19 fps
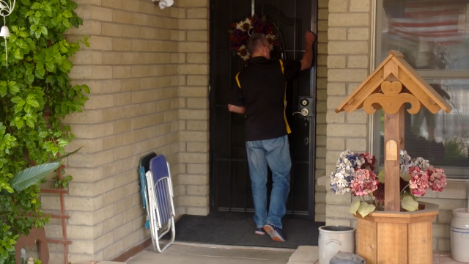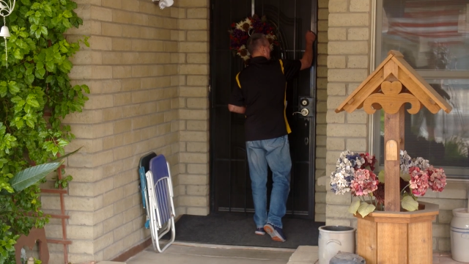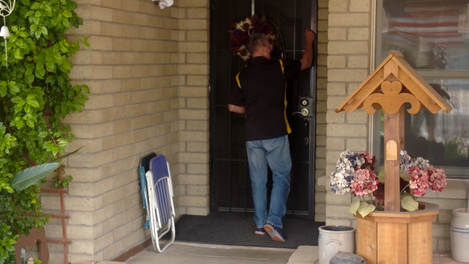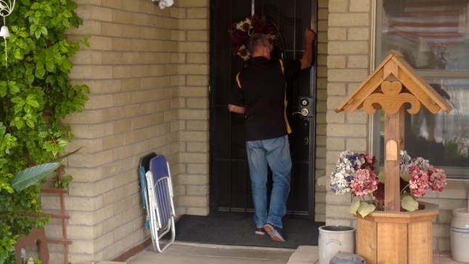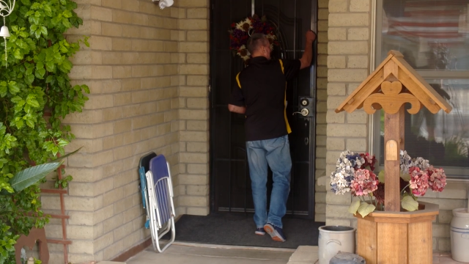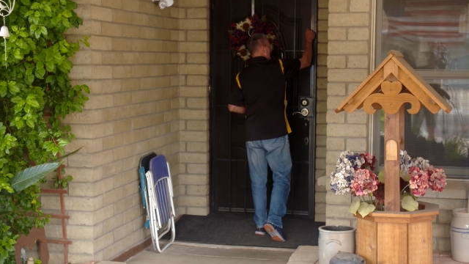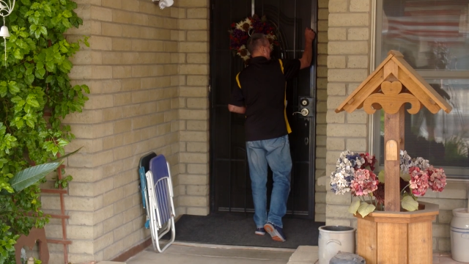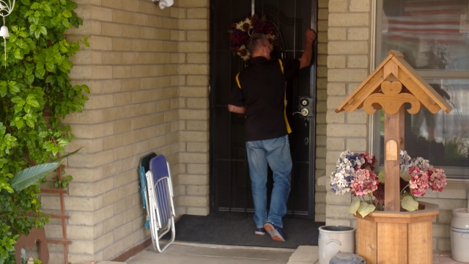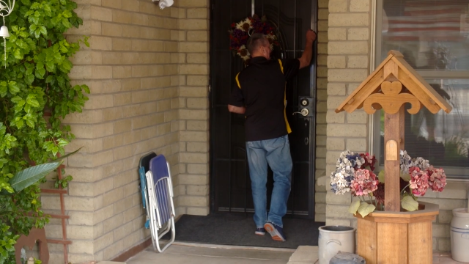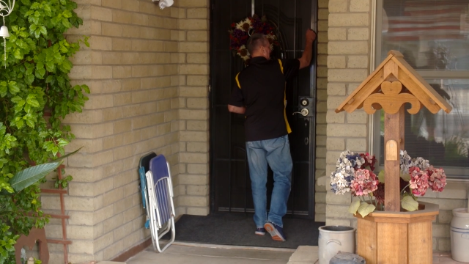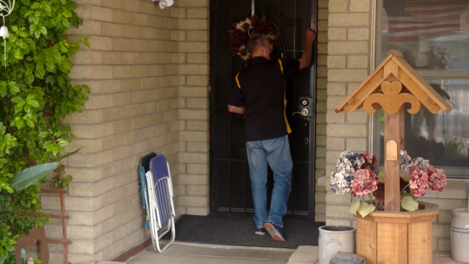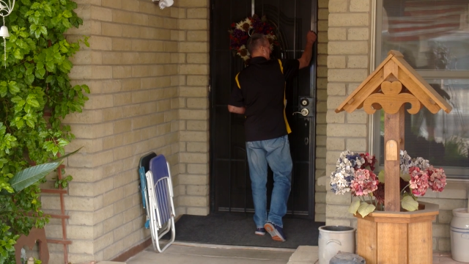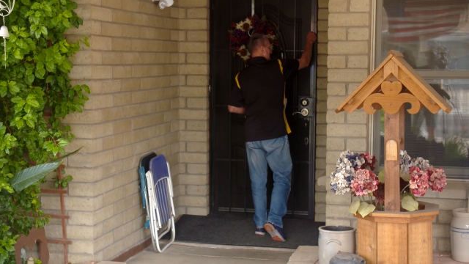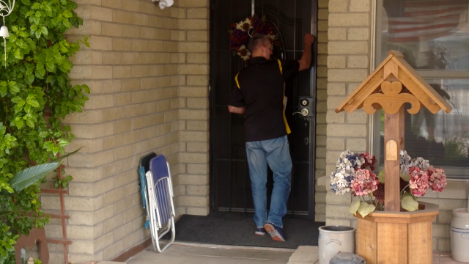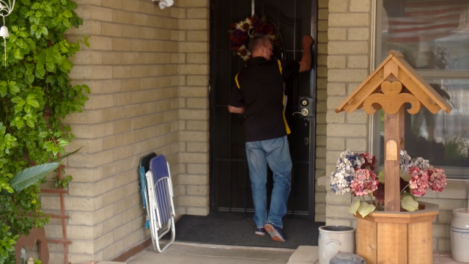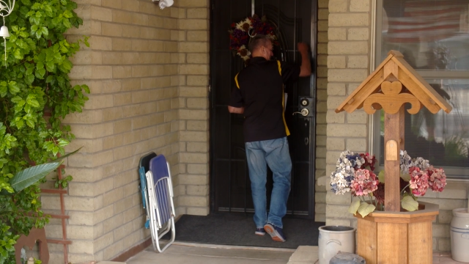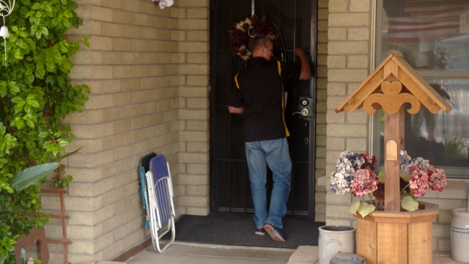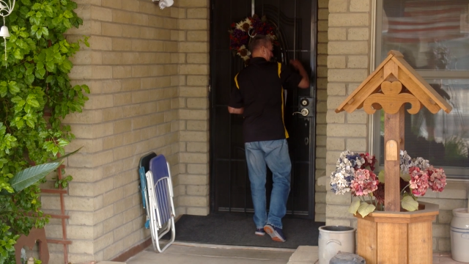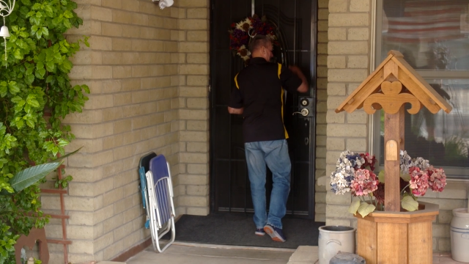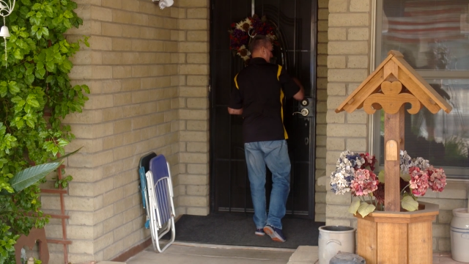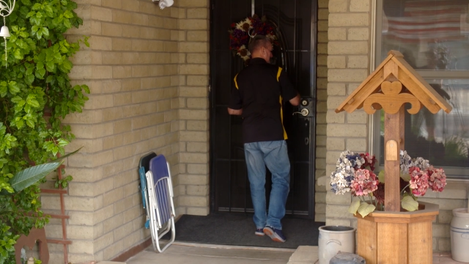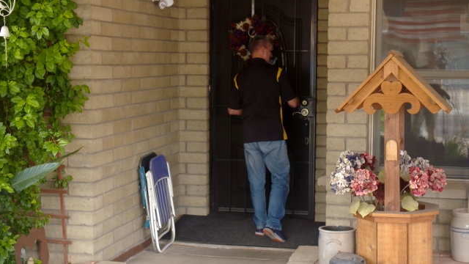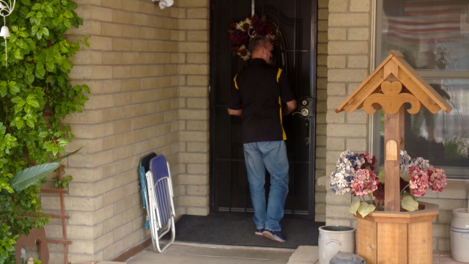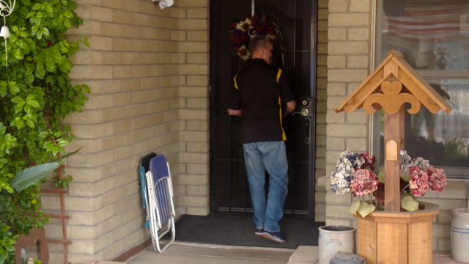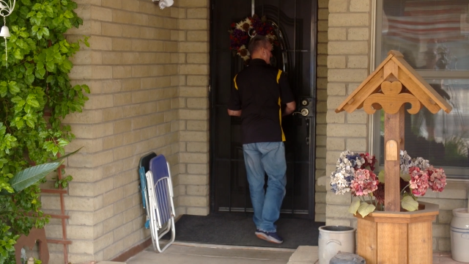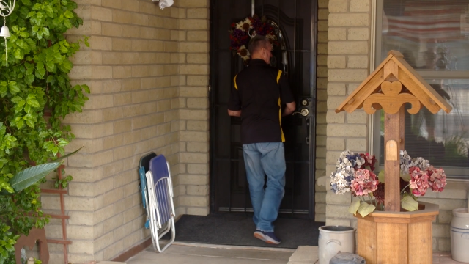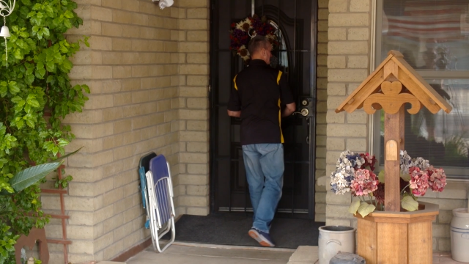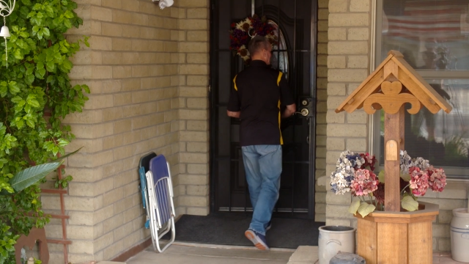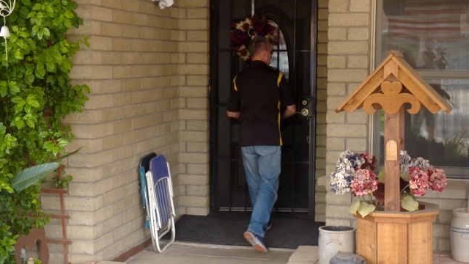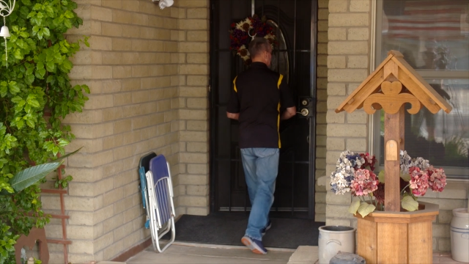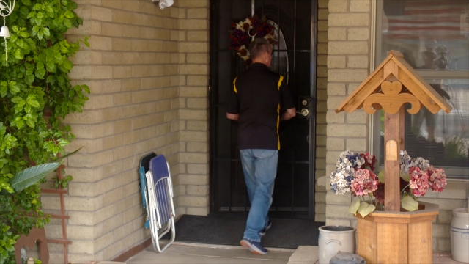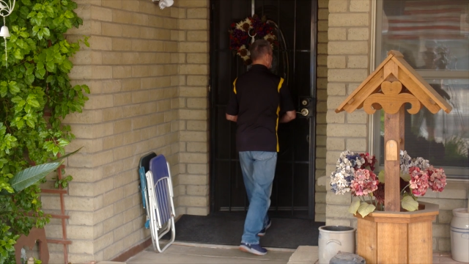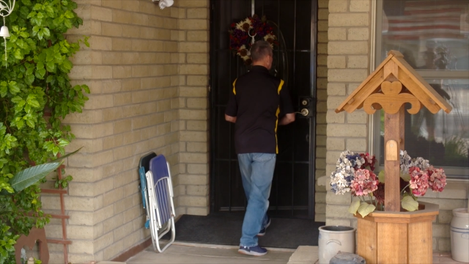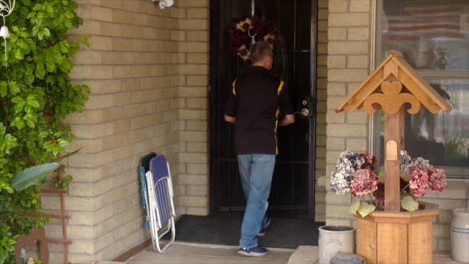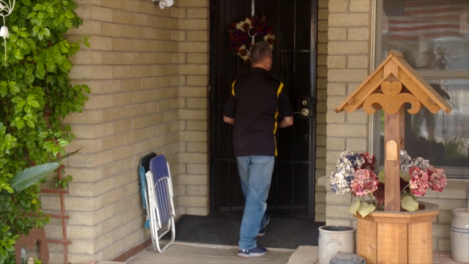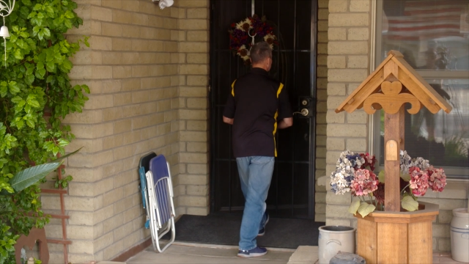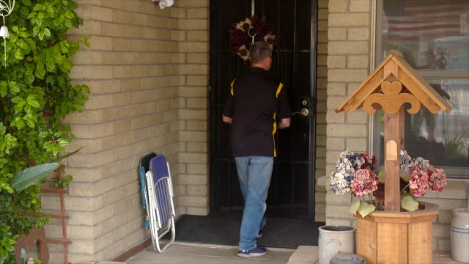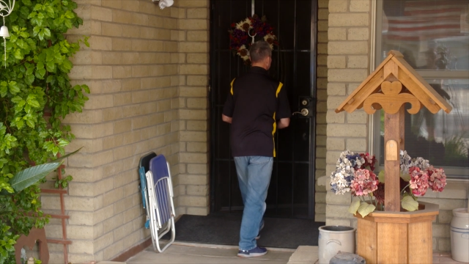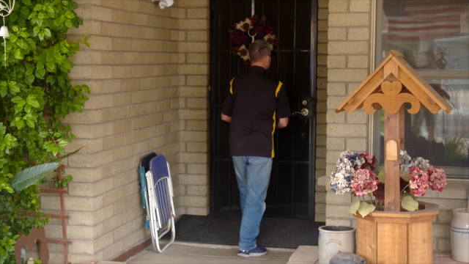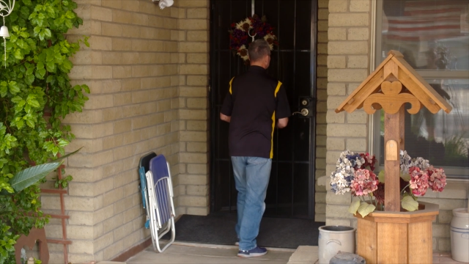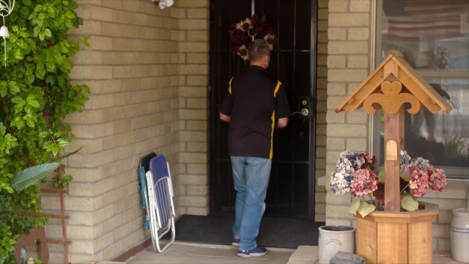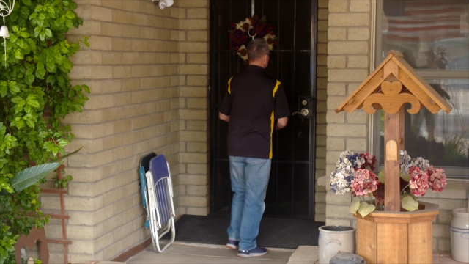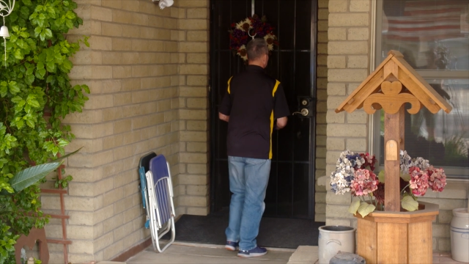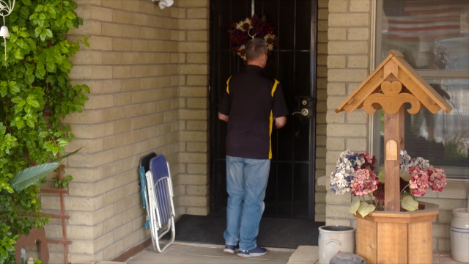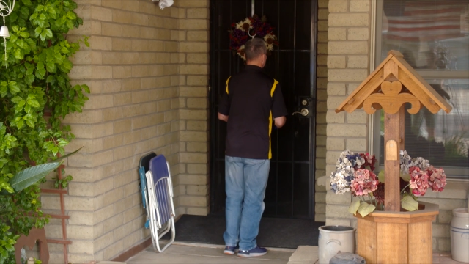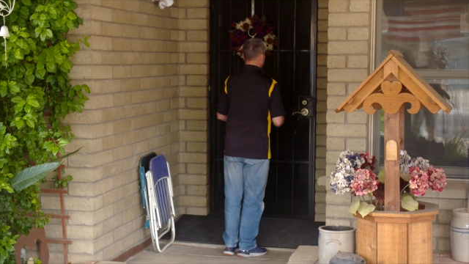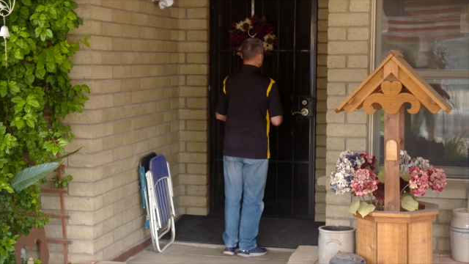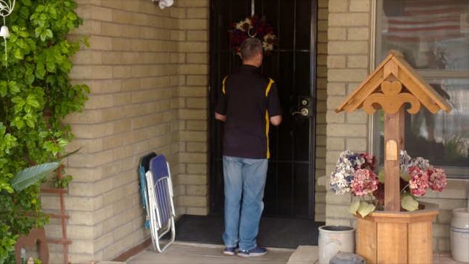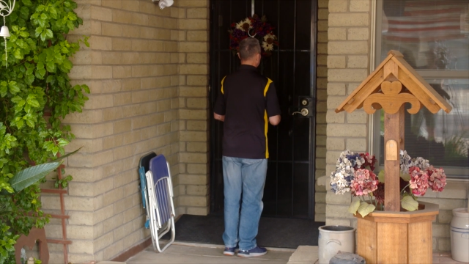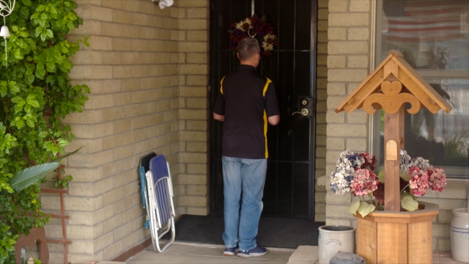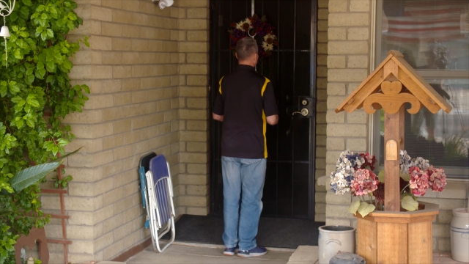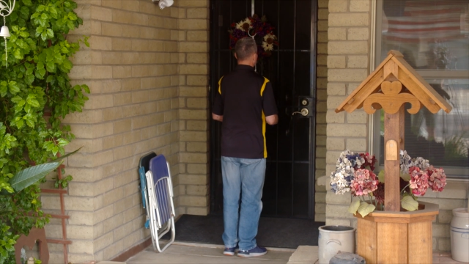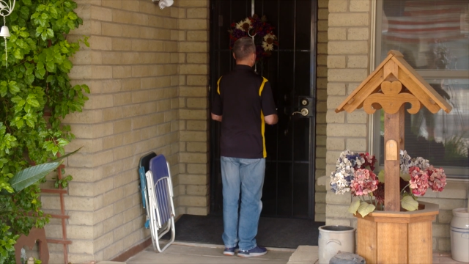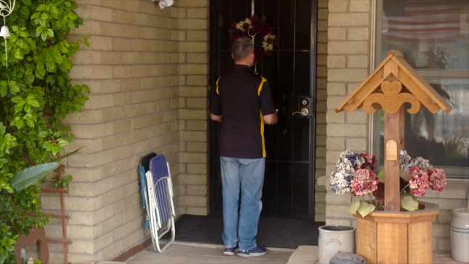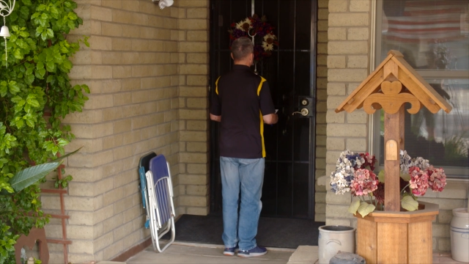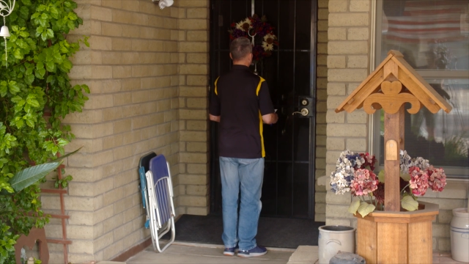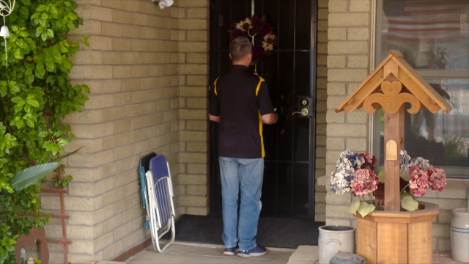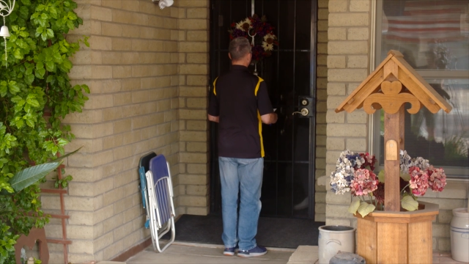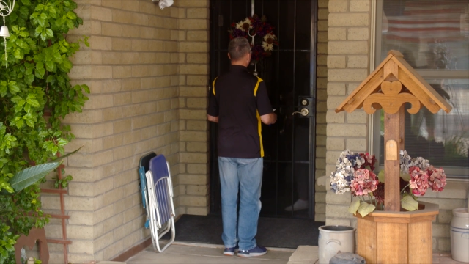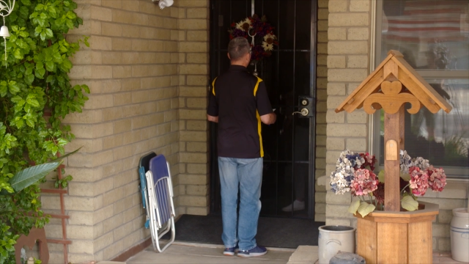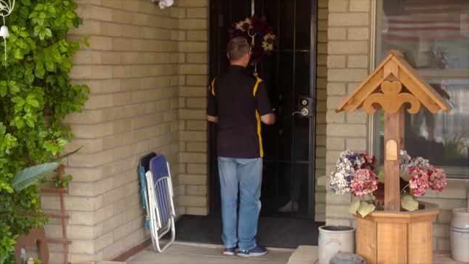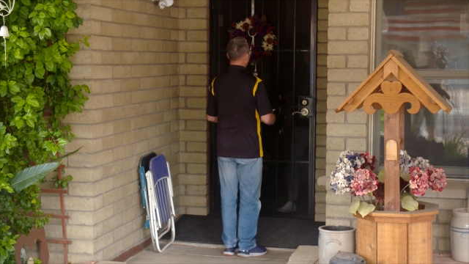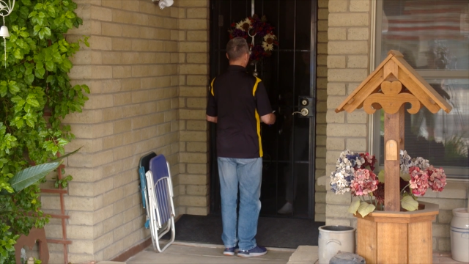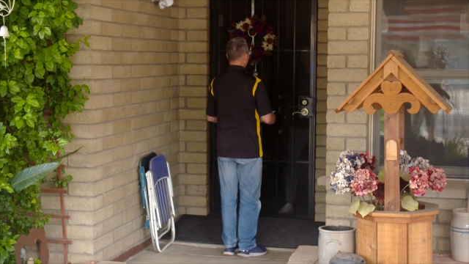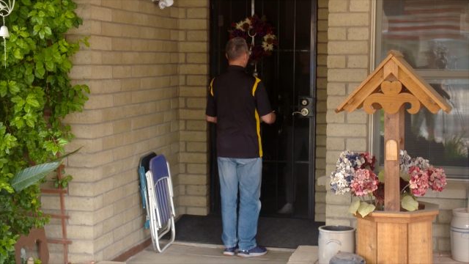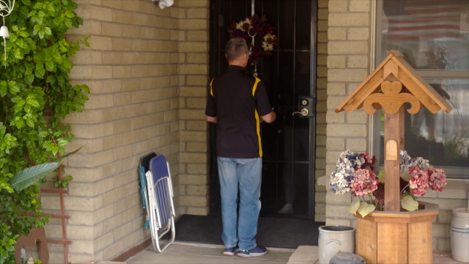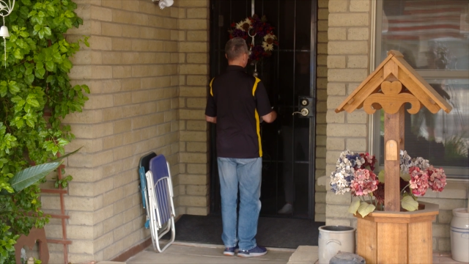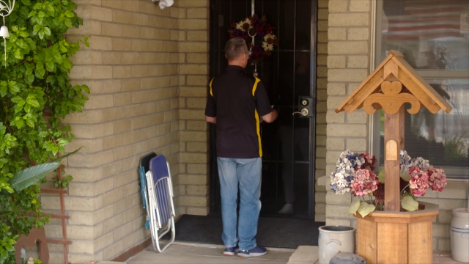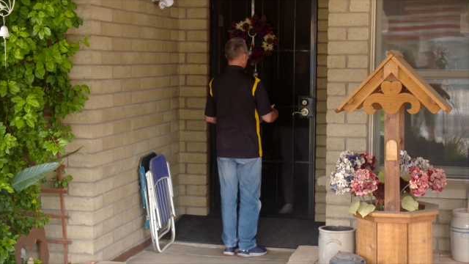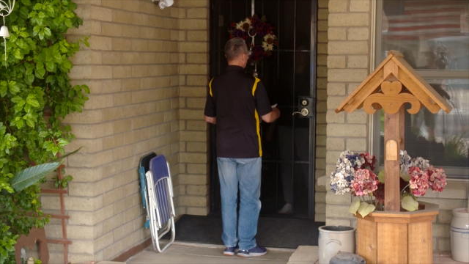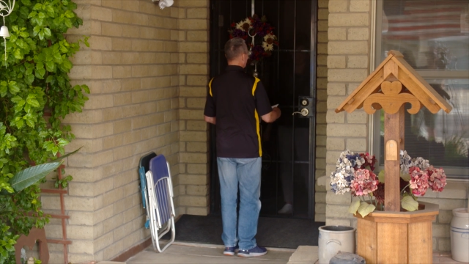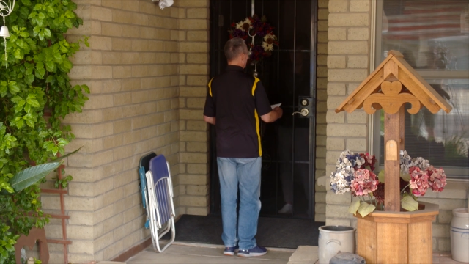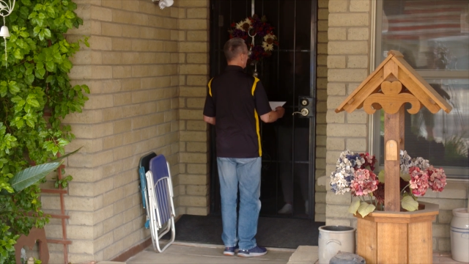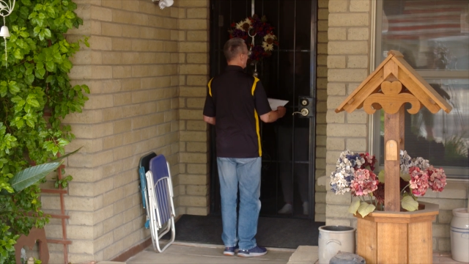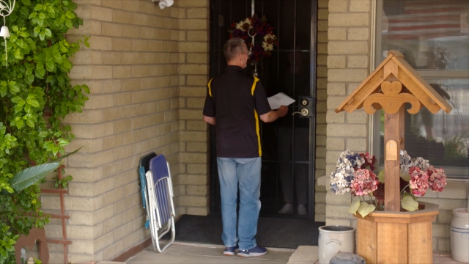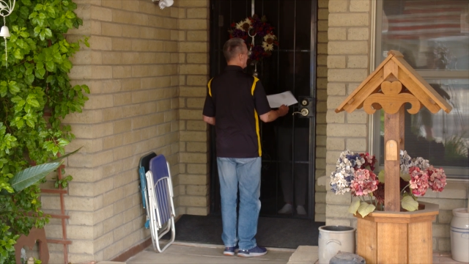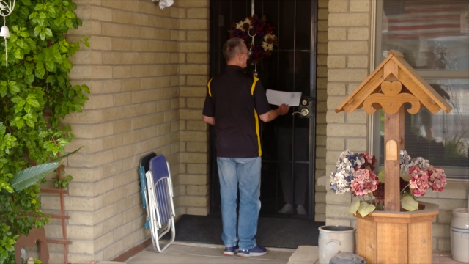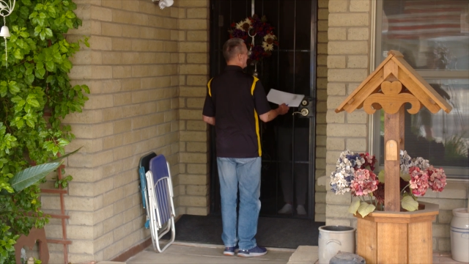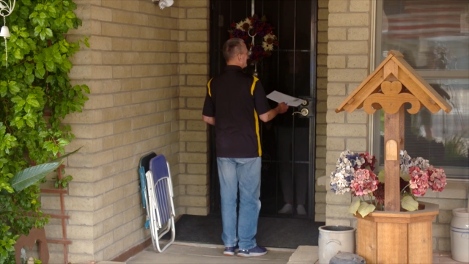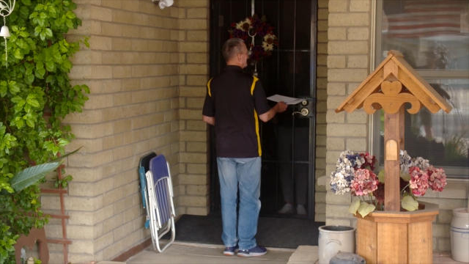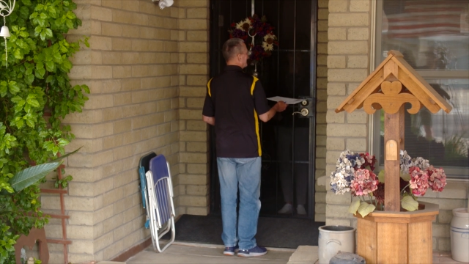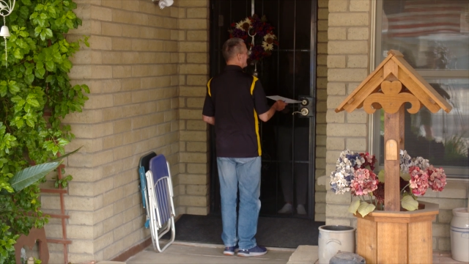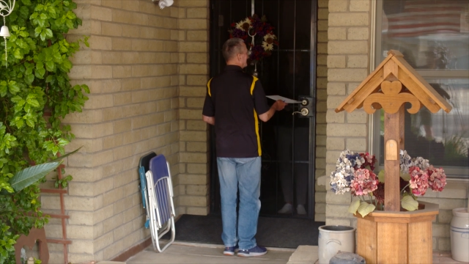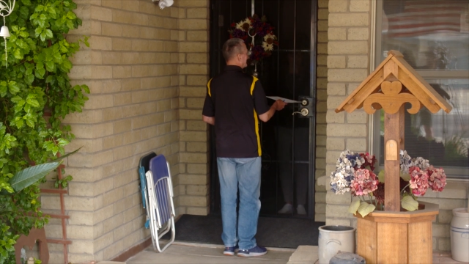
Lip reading: Nobody's mouth can be seen.